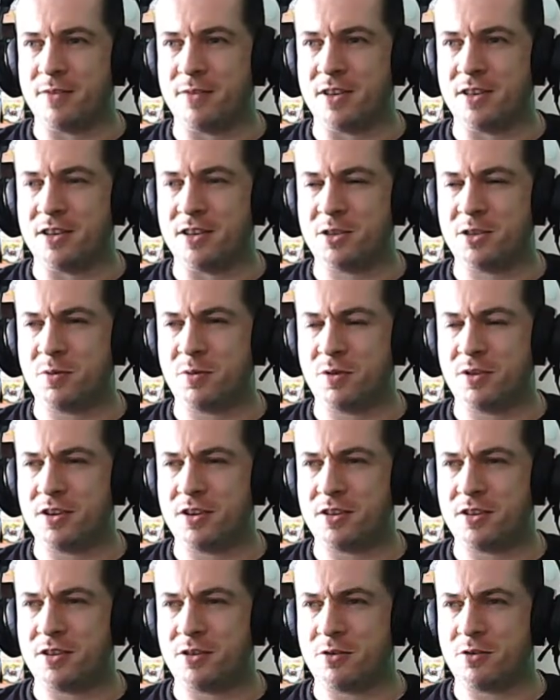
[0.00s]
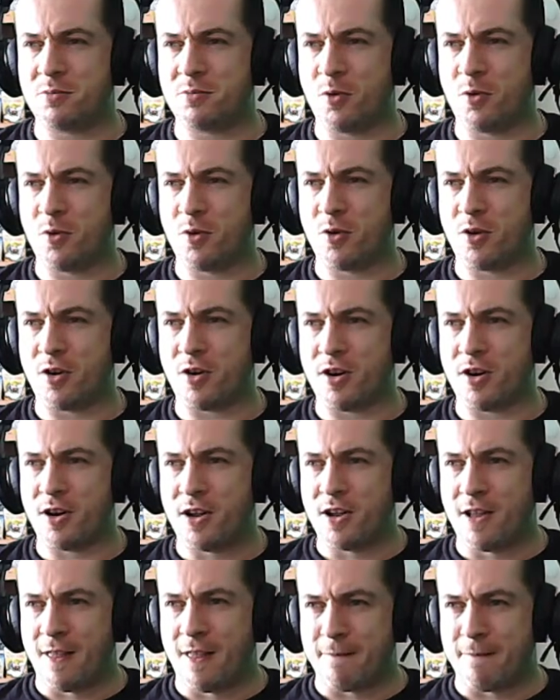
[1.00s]
This one, there's more.
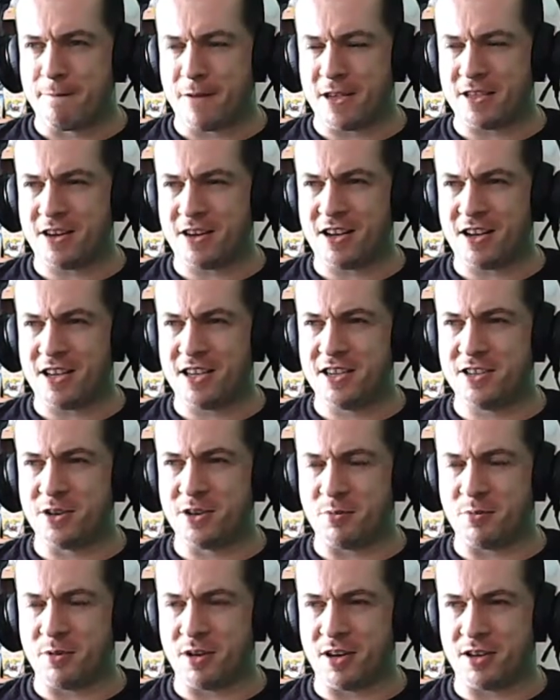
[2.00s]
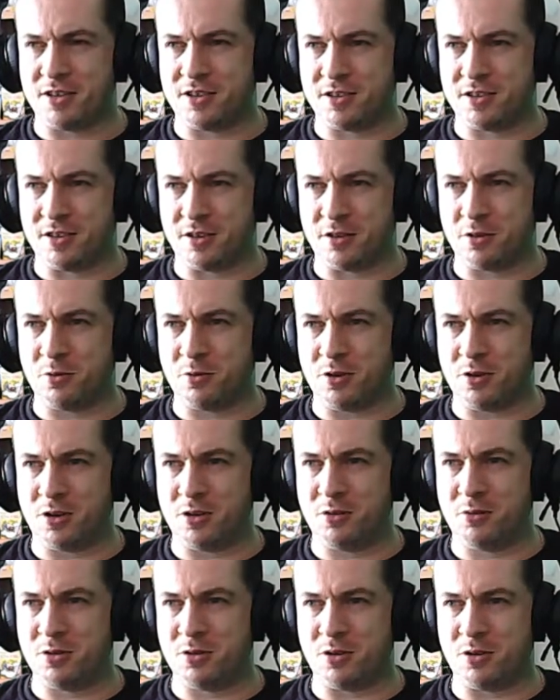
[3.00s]
It's a lot easier because you don't
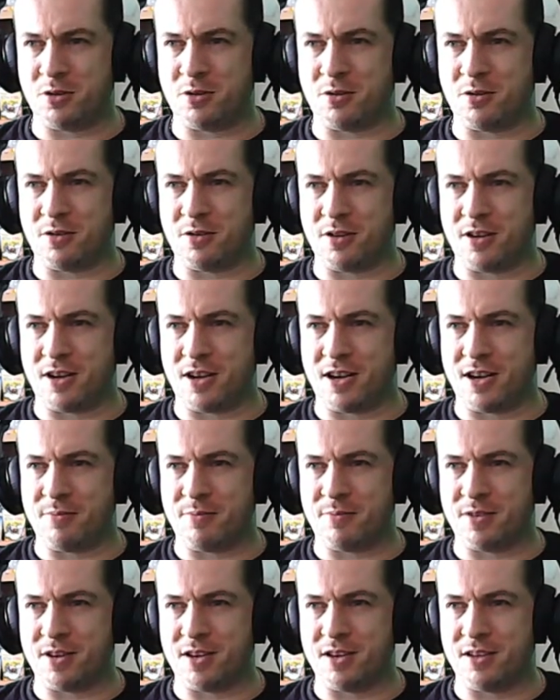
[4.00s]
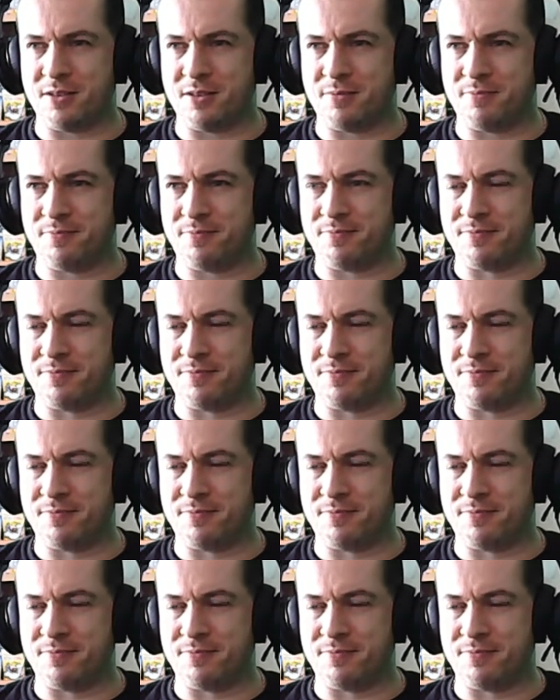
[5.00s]
lose your kind of.